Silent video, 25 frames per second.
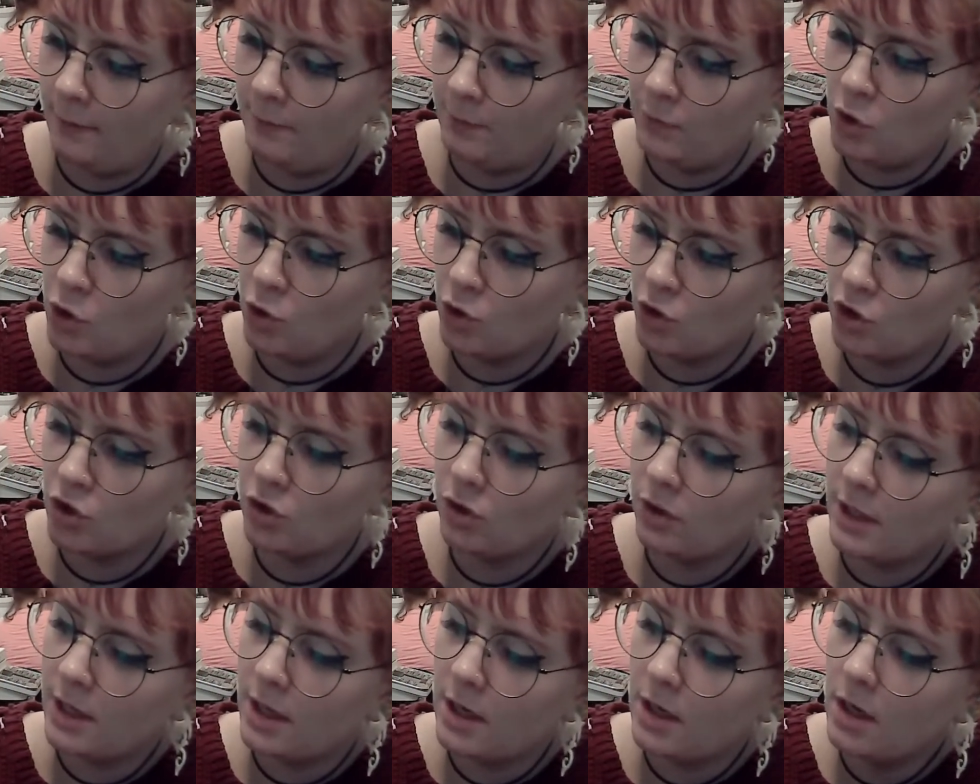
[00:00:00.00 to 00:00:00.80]

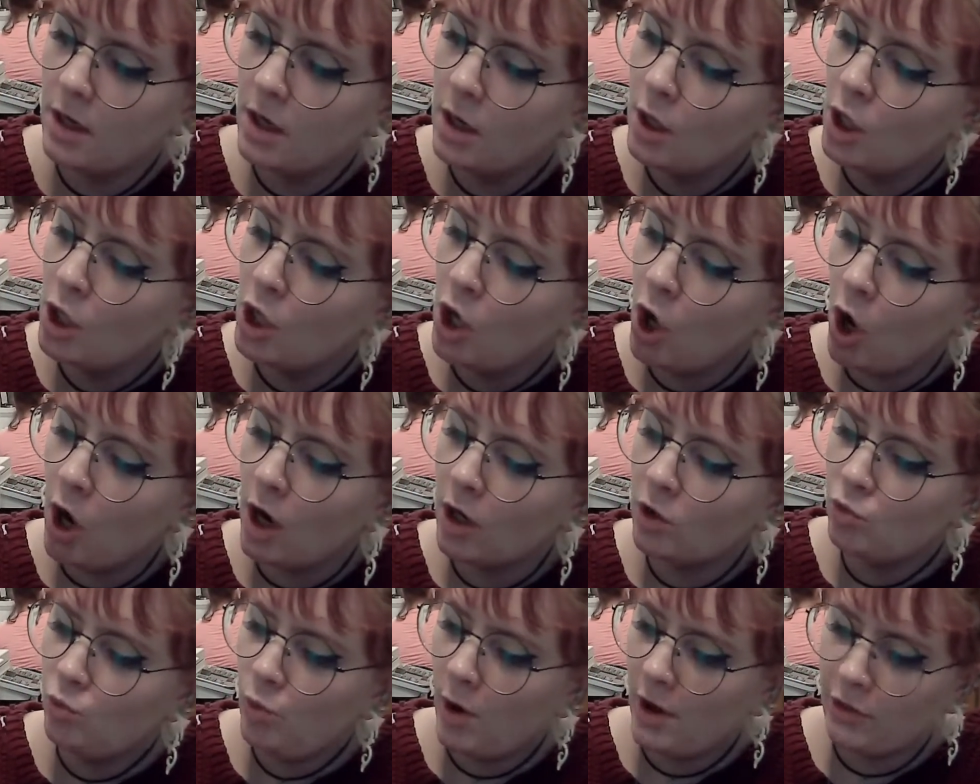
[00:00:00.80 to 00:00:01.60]
usually,
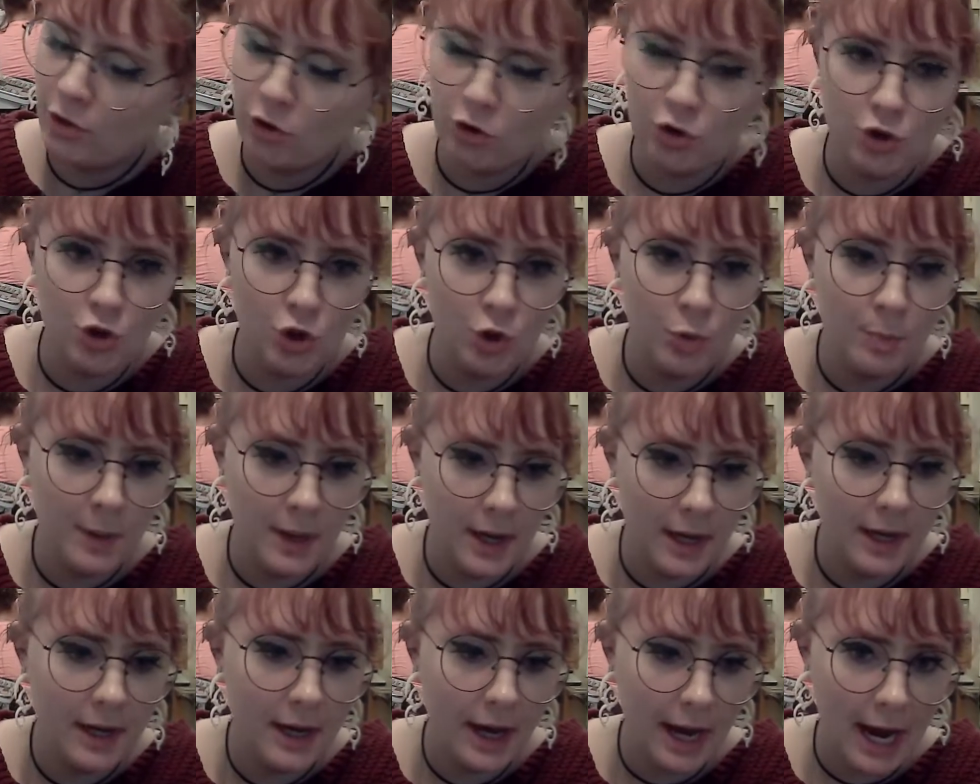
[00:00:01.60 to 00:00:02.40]
on whether you
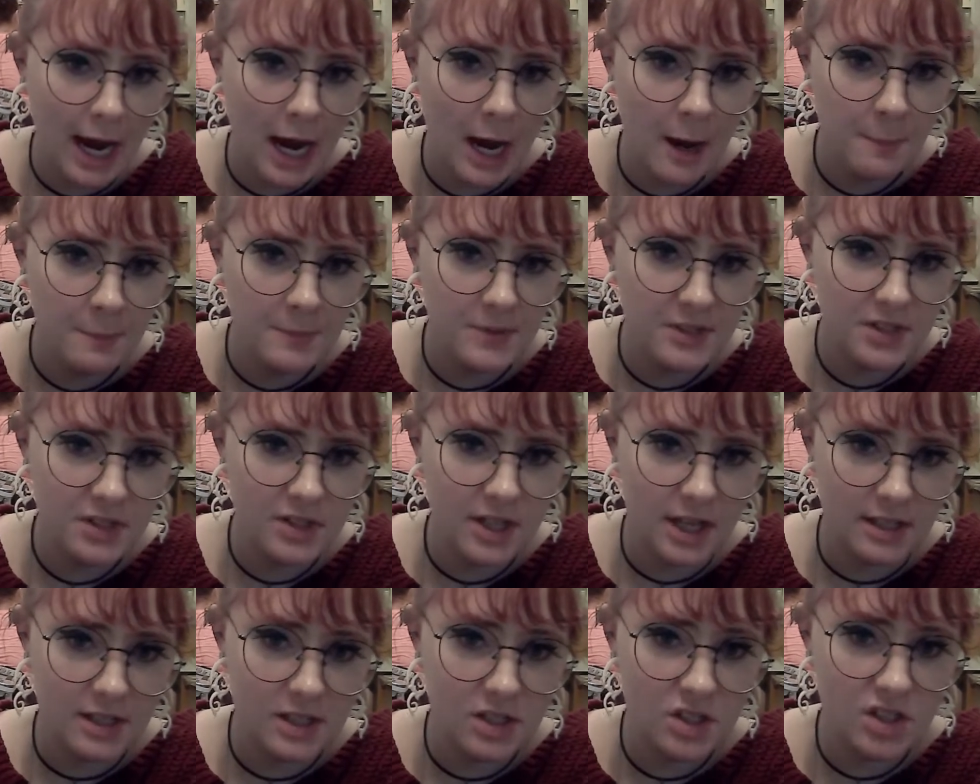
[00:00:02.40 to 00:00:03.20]
pick apps
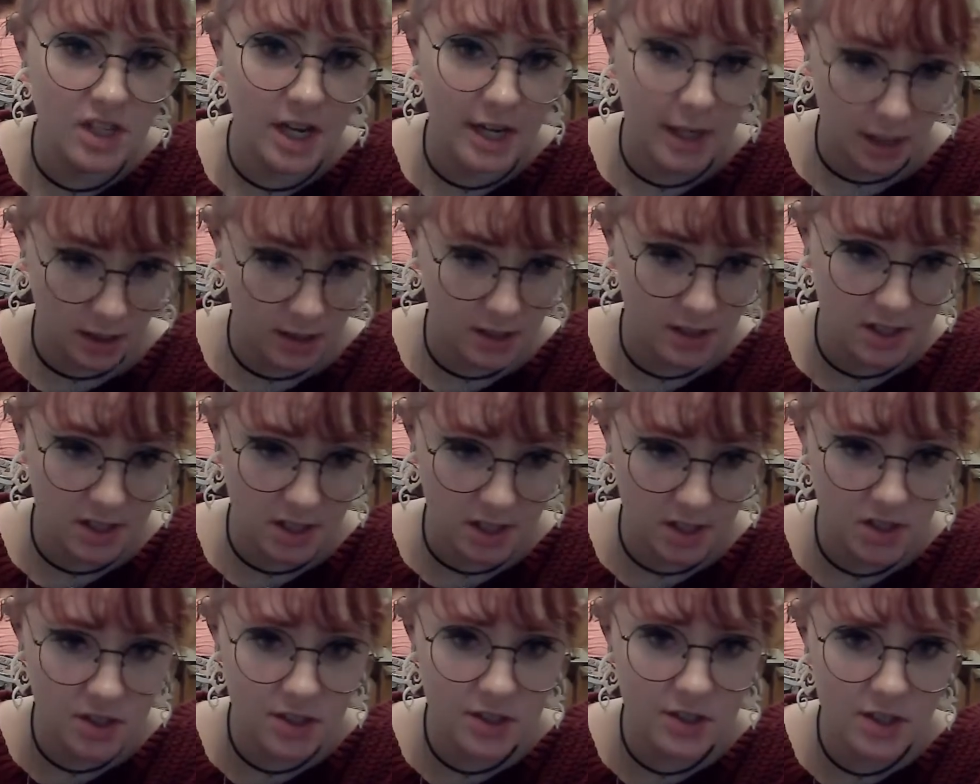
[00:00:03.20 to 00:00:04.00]
that stay
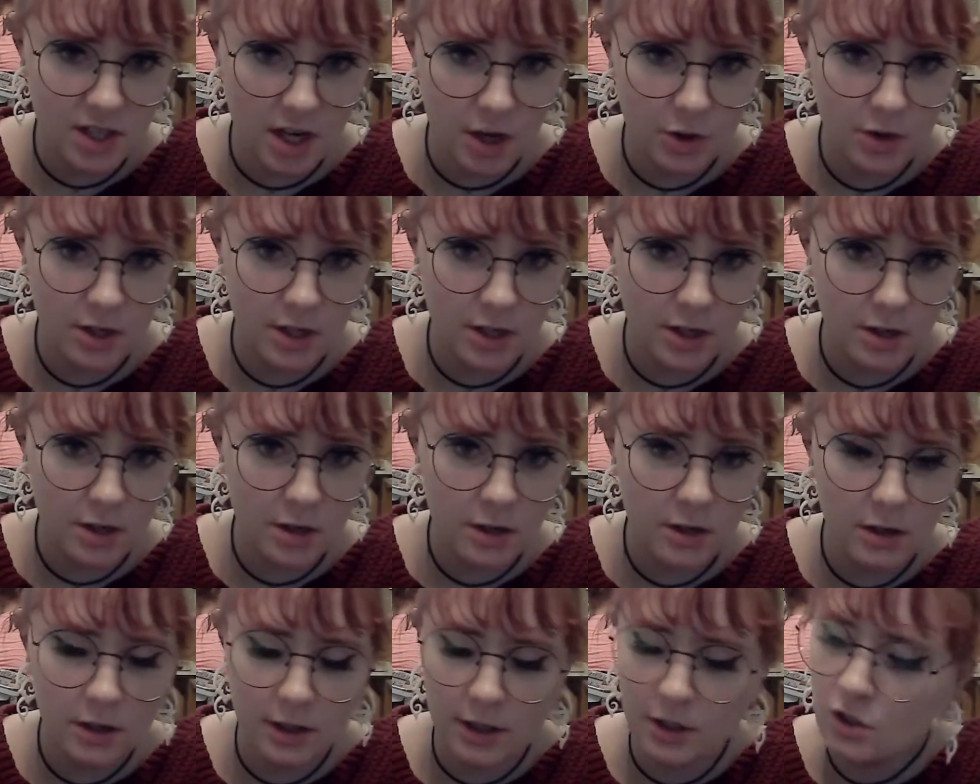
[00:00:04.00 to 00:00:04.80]
consistent down
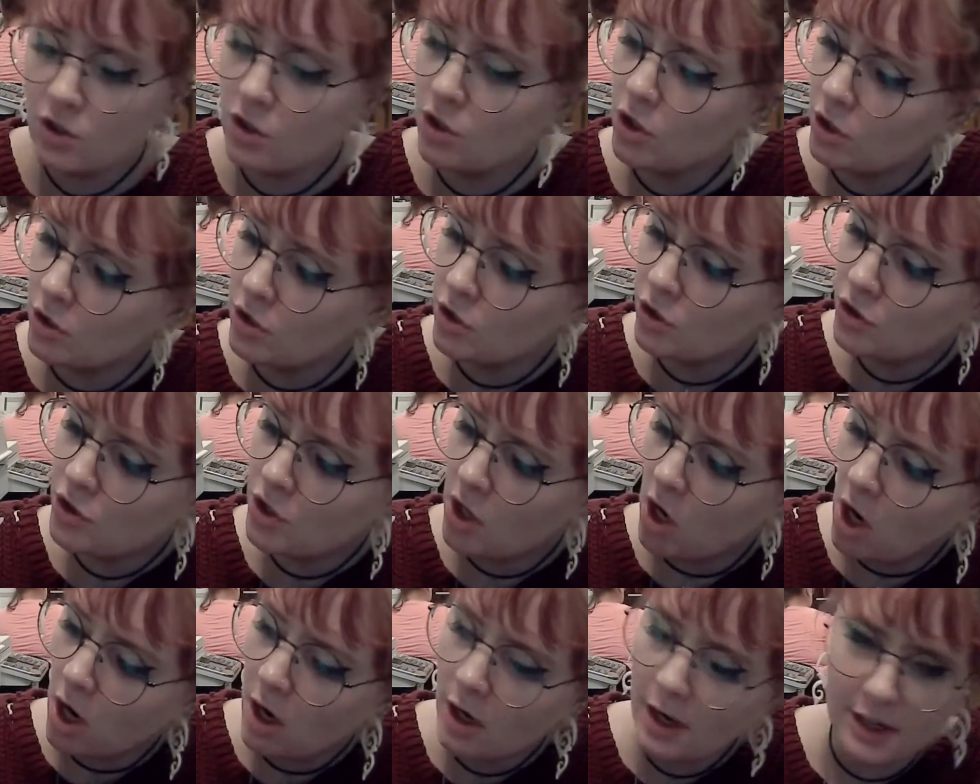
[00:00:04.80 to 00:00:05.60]
here in your
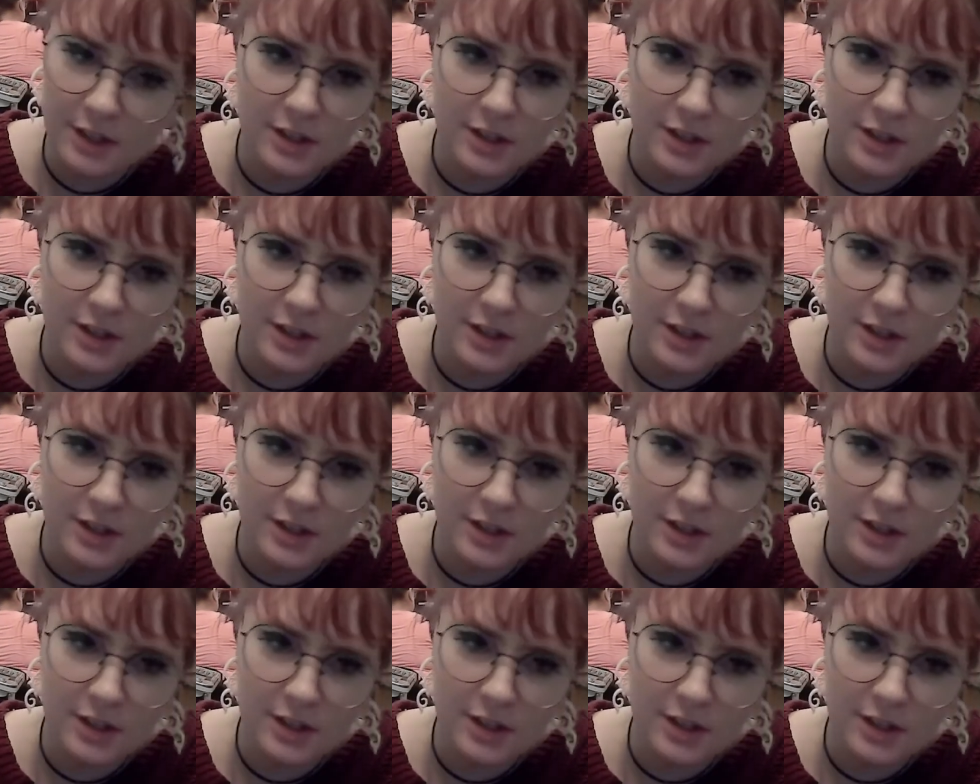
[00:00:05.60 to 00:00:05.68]
dock,